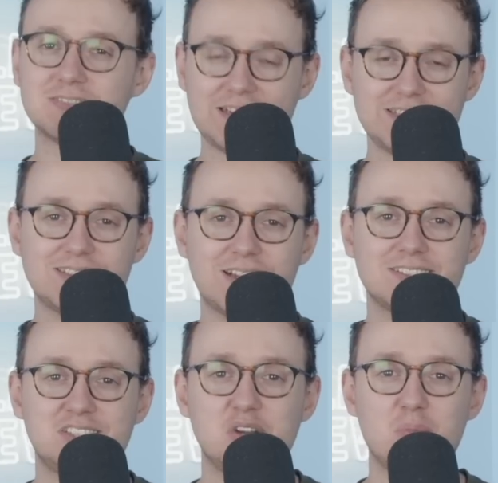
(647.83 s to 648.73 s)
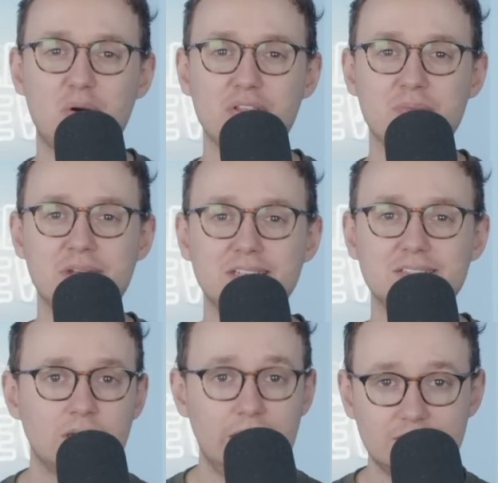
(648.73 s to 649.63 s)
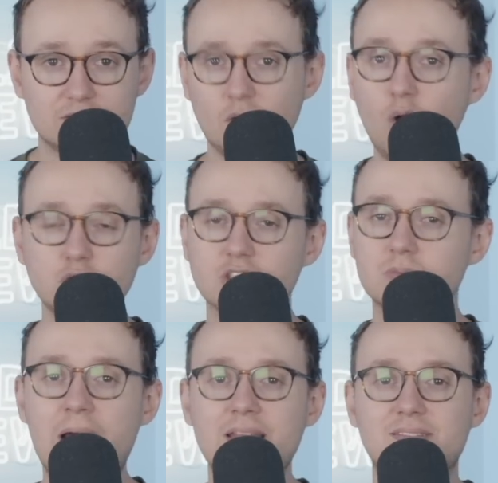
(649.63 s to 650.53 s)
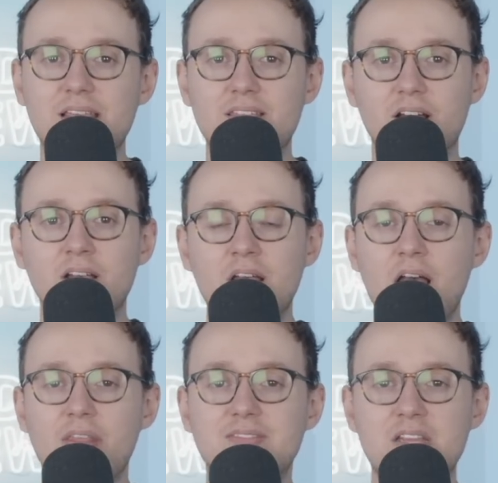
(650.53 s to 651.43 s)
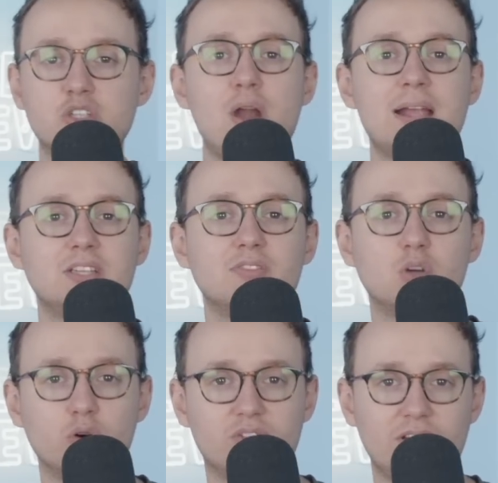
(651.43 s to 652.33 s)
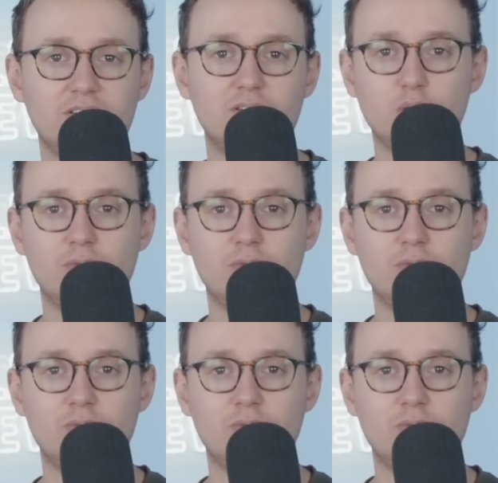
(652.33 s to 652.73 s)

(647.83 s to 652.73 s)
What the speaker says: it does still bother me. It's not just maths either. There's interactive courses on